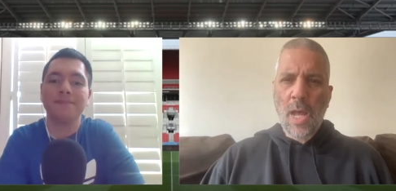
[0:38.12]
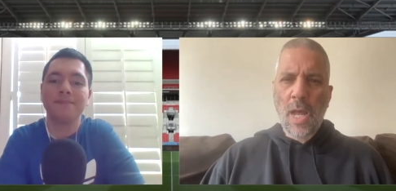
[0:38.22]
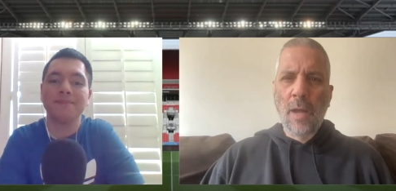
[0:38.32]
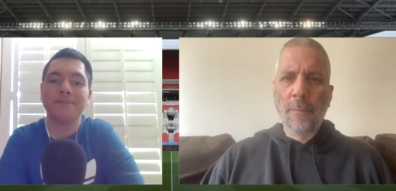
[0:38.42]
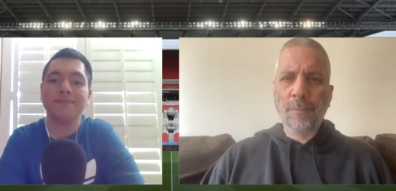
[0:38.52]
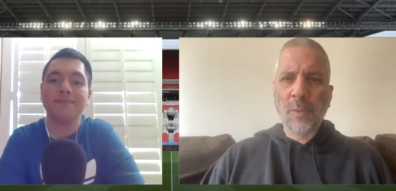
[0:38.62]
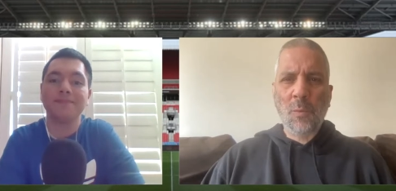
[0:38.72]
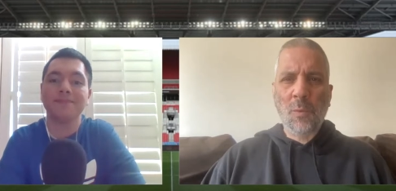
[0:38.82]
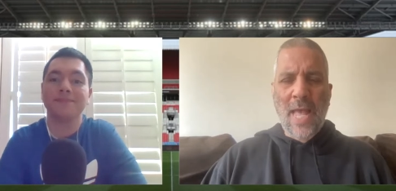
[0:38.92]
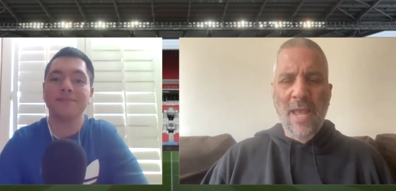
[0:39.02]
Speaker 1: Um,
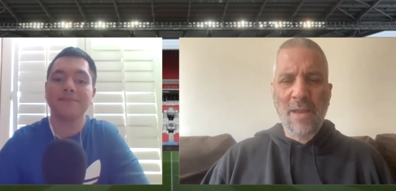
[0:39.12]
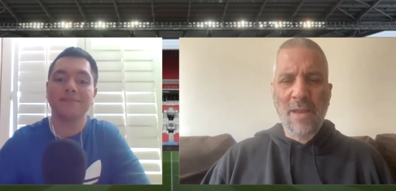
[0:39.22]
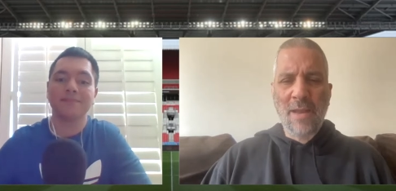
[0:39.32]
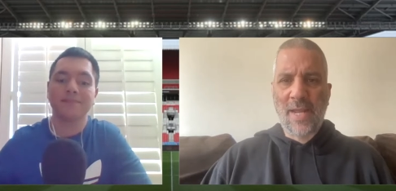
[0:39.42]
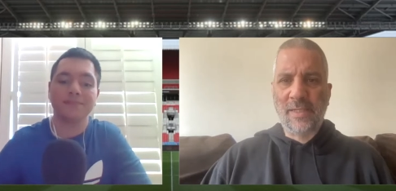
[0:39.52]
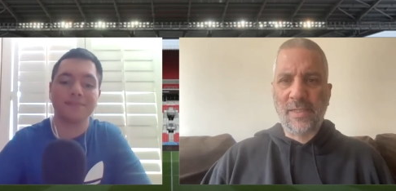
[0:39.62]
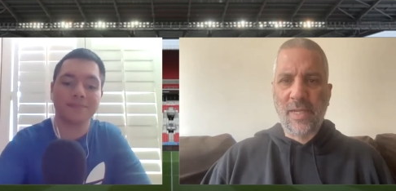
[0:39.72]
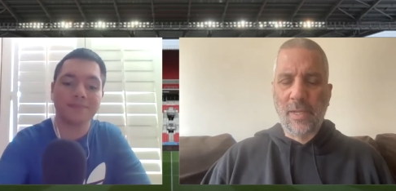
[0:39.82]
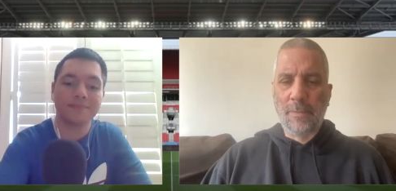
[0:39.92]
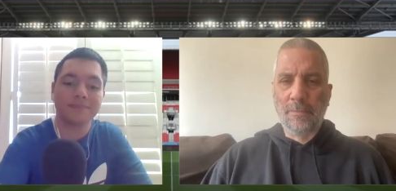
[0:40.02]
well, I had been at
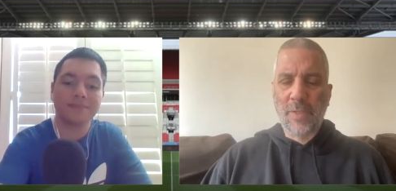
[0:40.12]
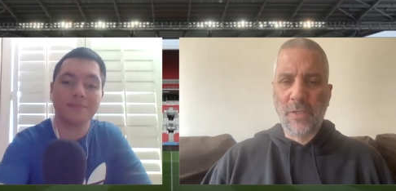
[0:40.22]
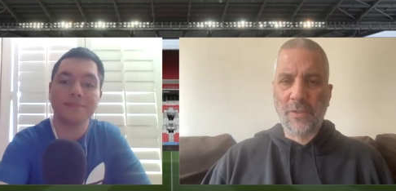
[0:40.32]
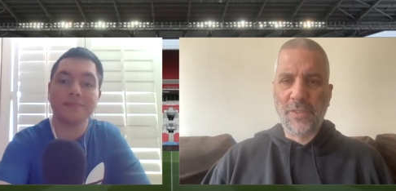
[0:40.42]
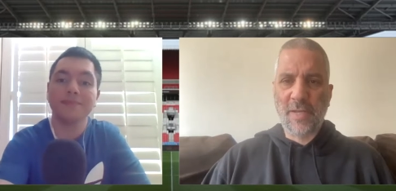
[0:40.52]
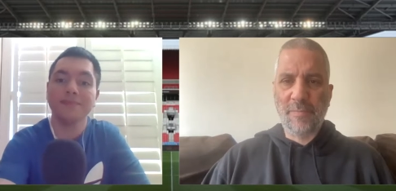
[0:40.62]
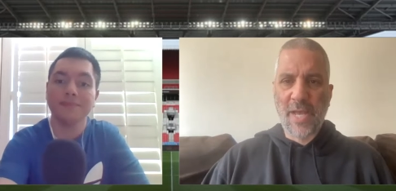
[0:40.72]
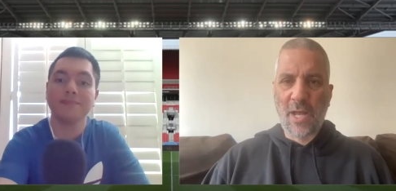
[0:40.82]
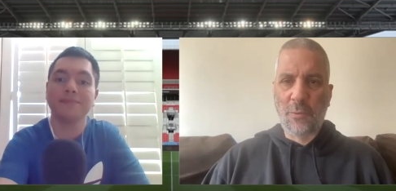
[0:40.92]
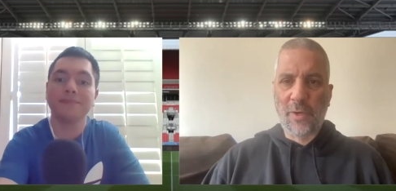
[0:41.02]
um, you know the
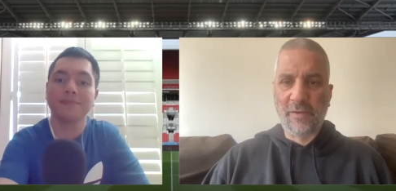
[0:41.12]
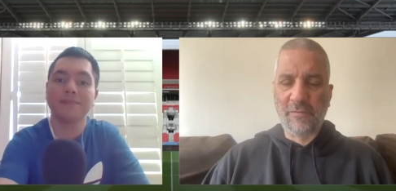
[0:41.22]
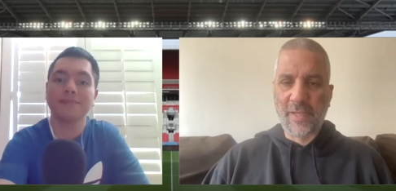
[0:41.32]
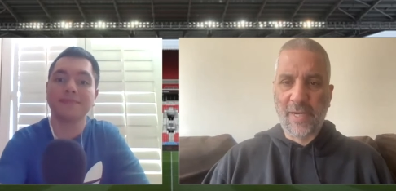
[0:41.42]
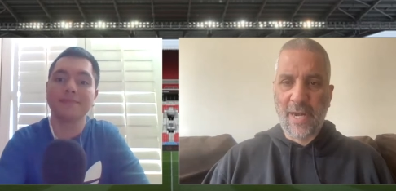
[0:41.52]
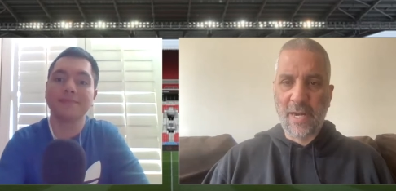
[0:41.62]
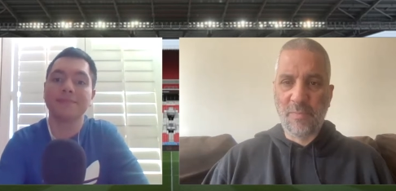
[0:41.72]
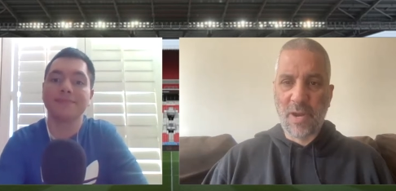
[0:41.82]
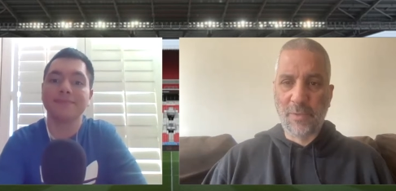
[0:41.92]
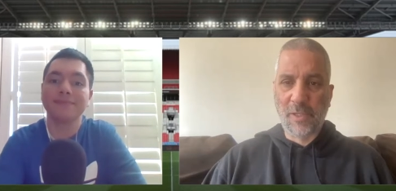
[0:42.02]
CPL working for the
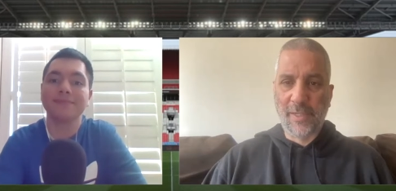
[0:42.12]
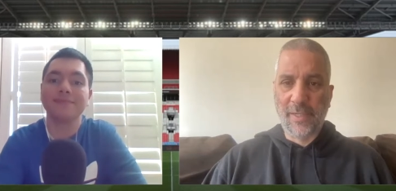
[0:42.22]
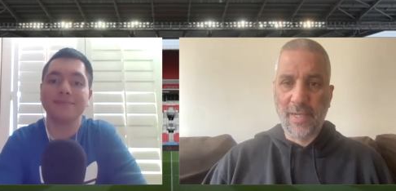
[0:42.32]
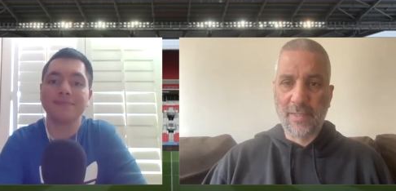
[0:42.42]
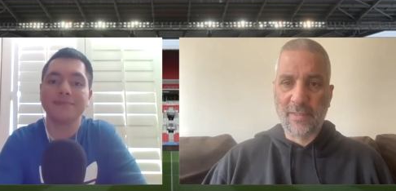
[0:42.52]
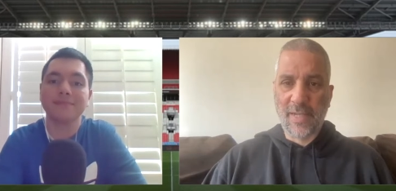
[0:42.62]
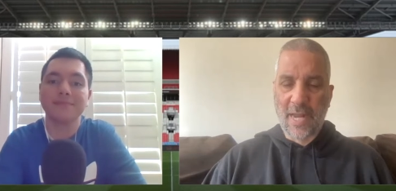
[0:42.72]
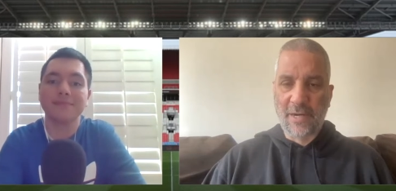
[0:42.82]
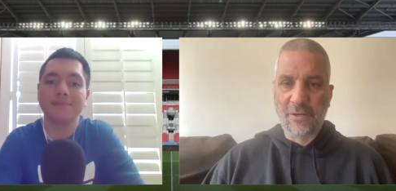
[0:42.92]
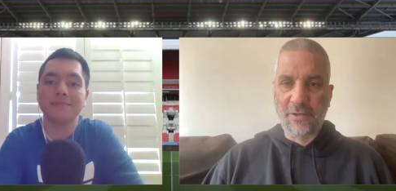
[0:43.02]
Canadian Premier League as
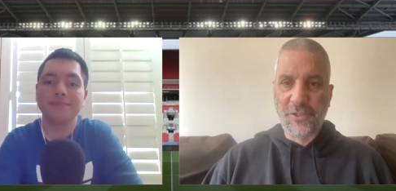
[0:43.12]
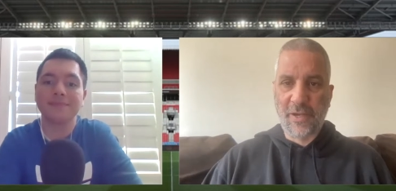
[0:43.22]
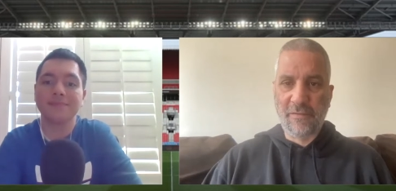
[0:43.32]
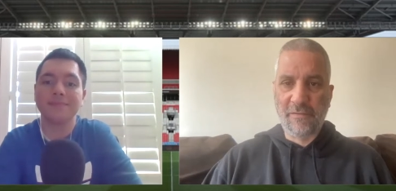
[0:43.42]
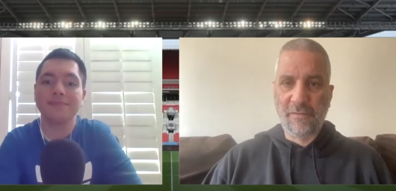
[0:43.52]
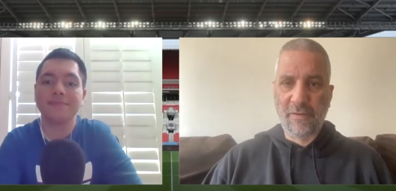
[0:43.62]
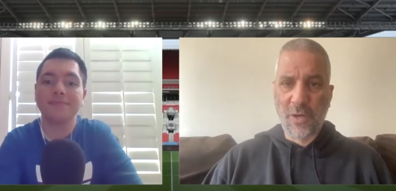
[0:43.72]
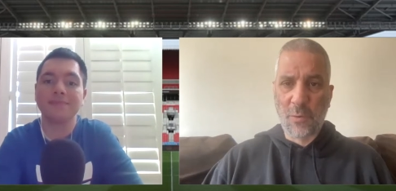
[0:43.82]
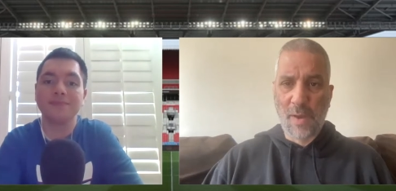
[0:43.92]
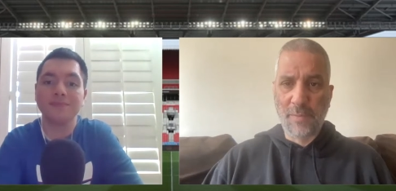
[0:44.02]
the editor in chief of
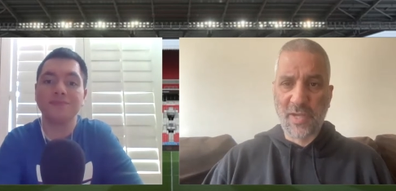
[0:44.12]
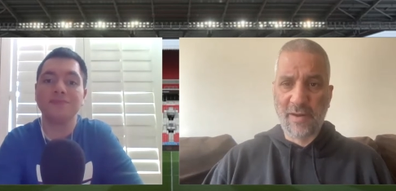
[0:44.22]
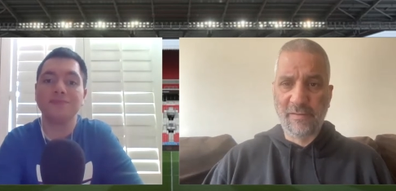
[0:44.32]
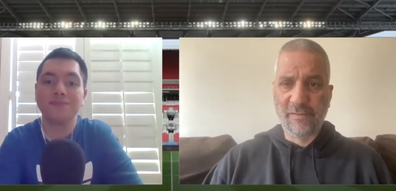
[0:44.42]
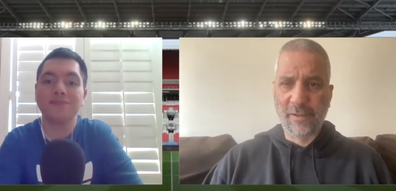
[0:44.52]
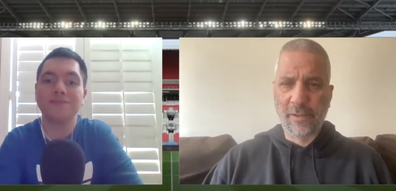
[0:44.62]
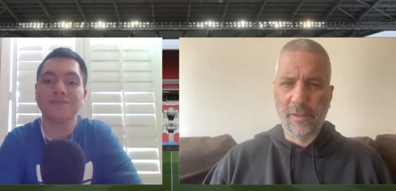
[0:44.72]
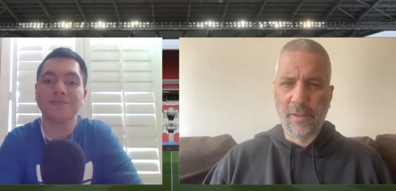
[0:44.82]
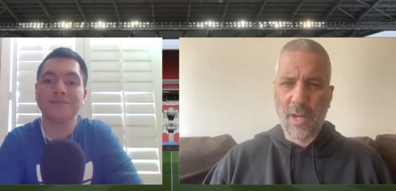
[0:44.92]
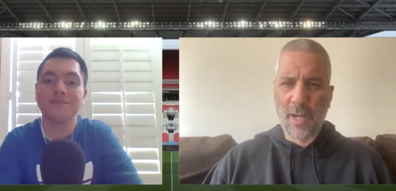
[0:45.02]
their website
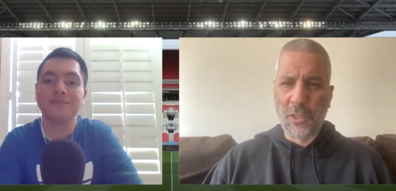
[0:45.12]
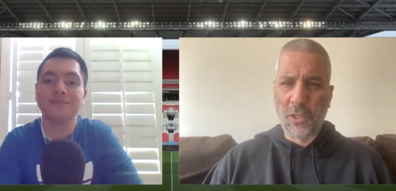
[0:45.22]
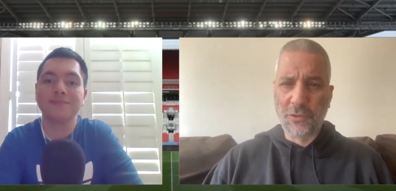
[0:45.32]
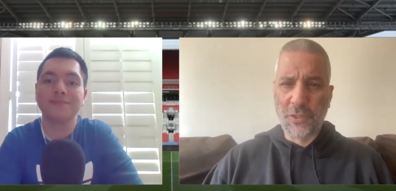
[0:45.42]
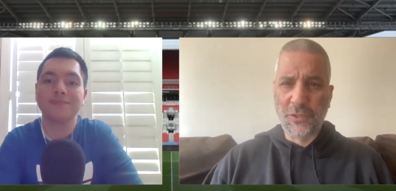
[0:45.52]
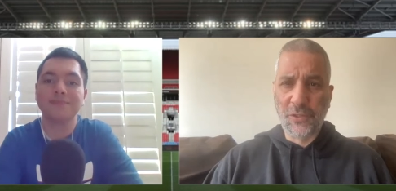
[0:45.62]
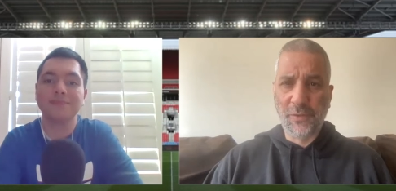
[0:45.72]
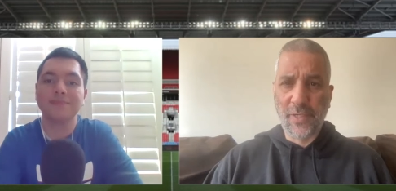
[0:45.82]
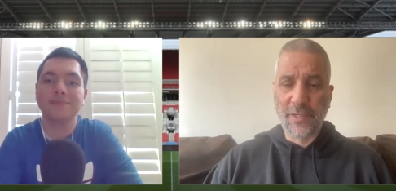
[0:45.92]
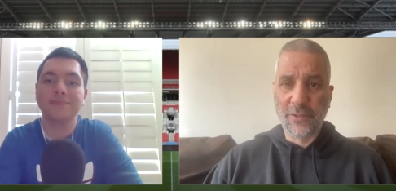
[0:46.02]
for uh, close to
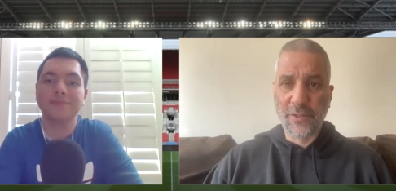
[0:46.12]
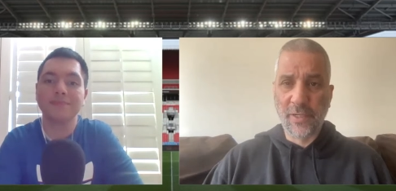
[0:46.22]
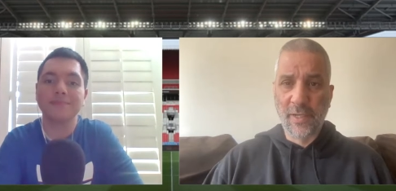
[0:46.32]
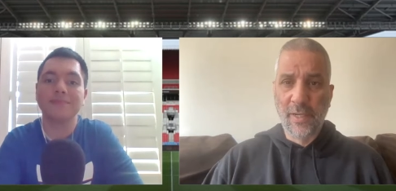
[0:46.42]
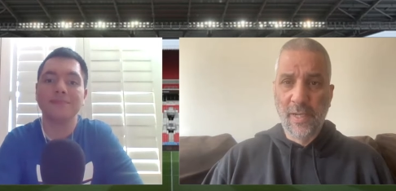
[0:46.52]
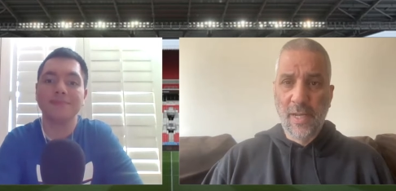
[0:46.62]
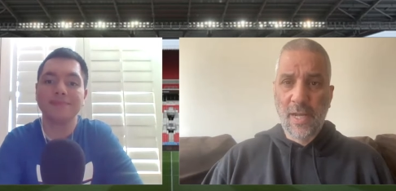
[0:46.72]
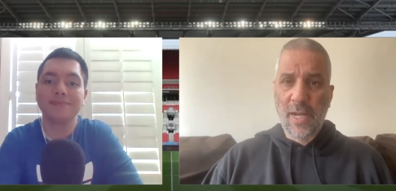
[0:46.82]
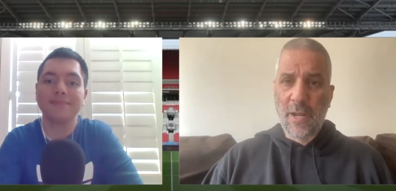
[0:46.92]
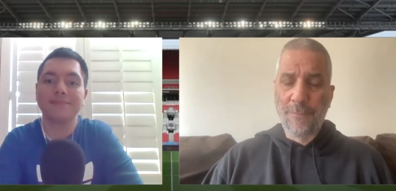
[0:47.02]
two years.
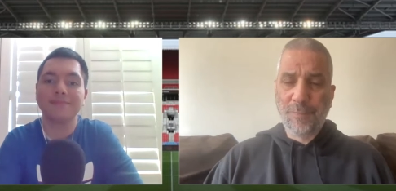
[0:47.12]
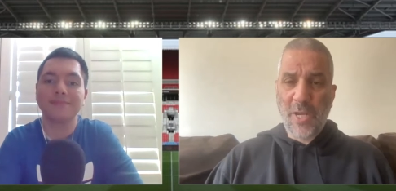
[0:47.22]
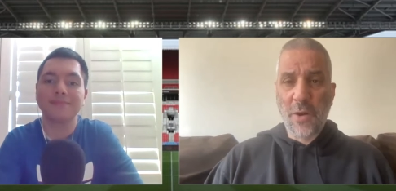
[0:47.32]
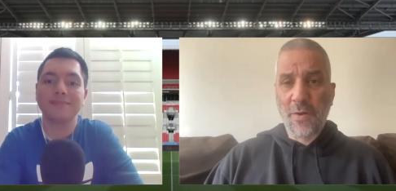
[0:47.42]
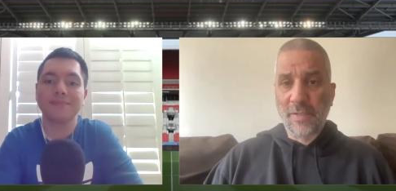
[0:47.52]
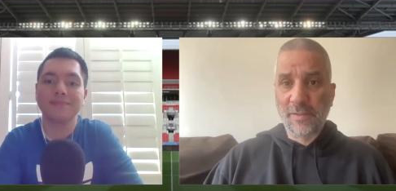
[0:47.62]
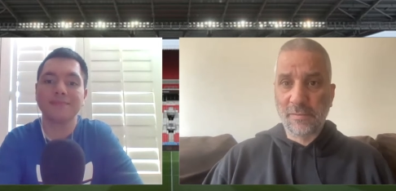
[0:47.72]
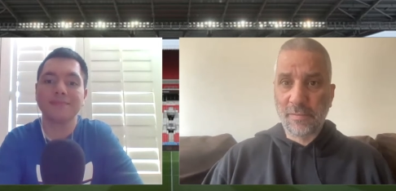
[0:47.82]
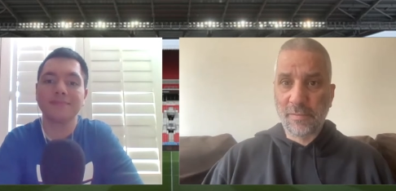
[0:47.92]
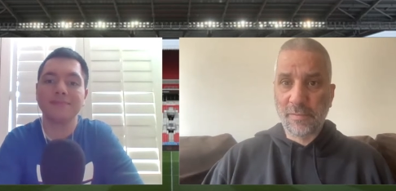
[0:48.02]
Um, you know, and
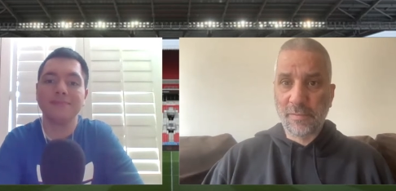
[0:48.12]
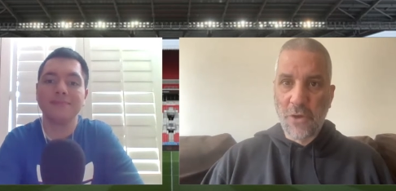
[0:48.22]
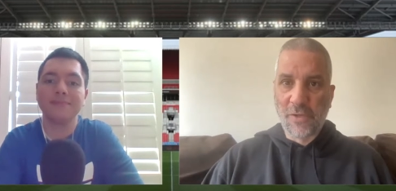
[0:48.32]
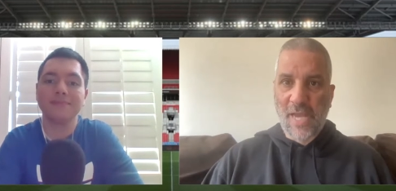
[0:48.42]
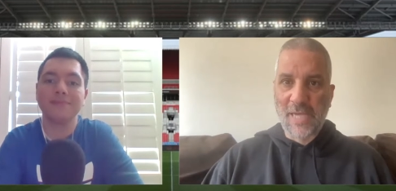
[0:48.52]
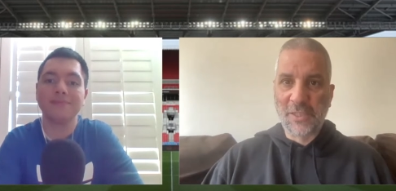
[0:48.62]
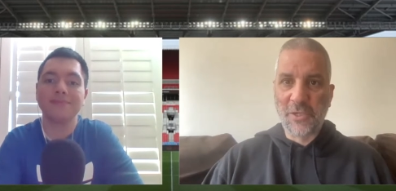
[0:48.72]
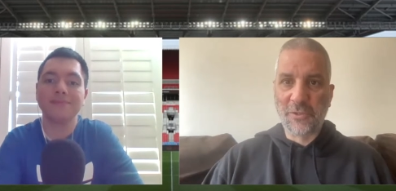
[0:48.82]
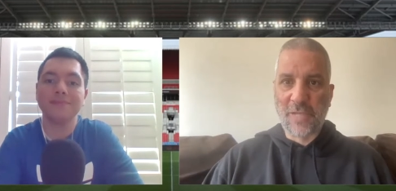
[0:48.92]
as as you know, the last year has